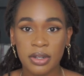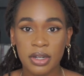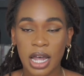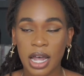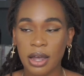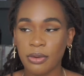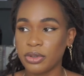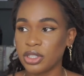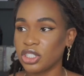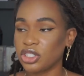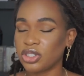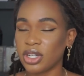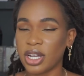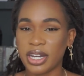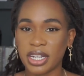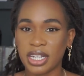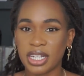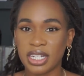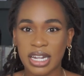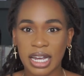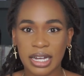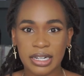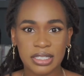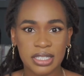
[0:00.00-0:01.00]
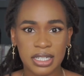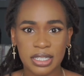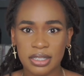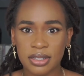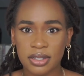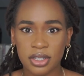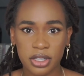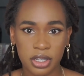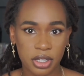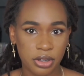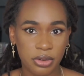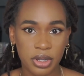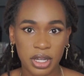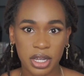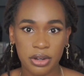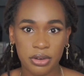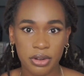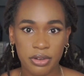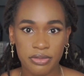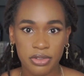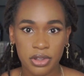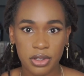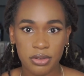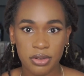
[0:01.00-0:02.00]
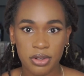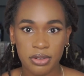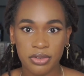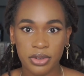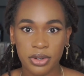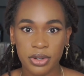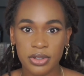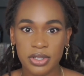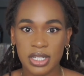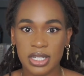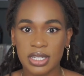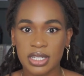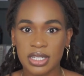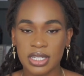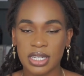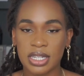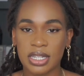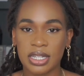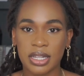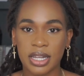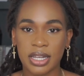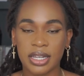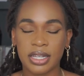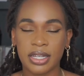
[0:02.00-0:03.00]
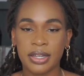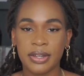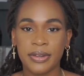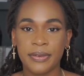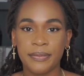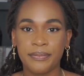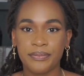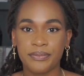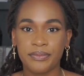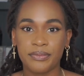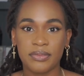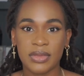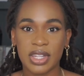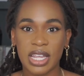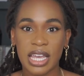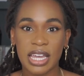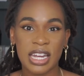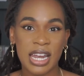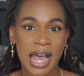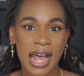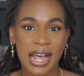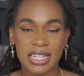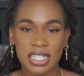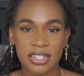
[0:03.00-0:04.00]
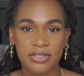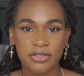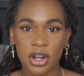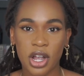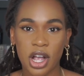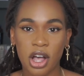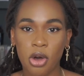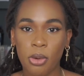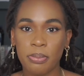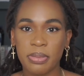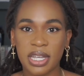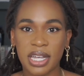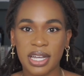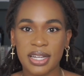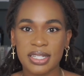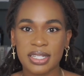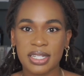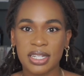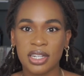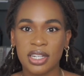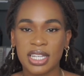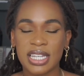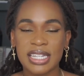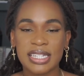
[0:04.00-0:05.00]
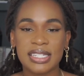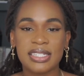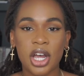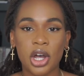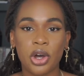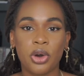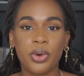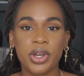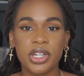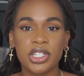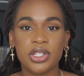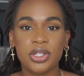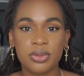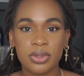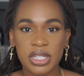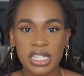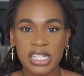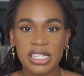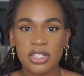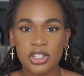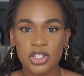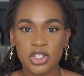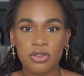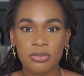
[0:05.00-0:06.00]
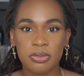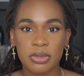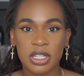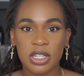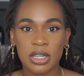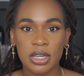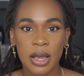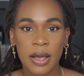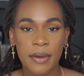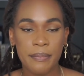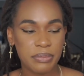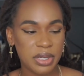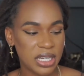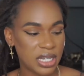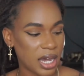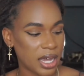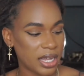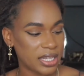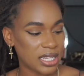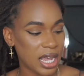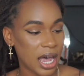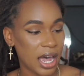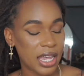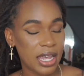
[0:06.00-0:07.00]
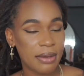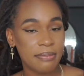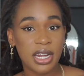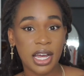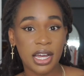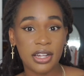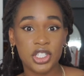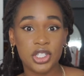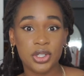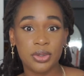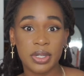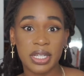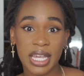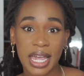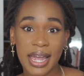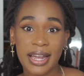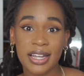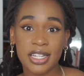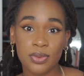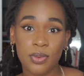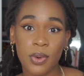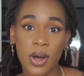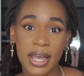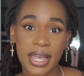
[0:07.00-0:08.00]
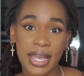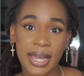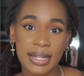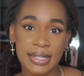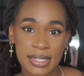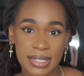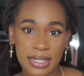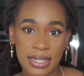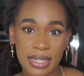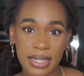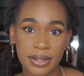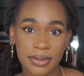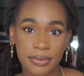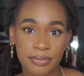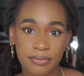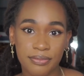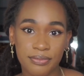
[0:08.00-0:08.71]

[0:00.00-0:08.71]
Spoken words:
I wouldn't try to connect to the creator of the universe and and ask for help, because he's not going to listen to me because I am not doing X, Y, and Z.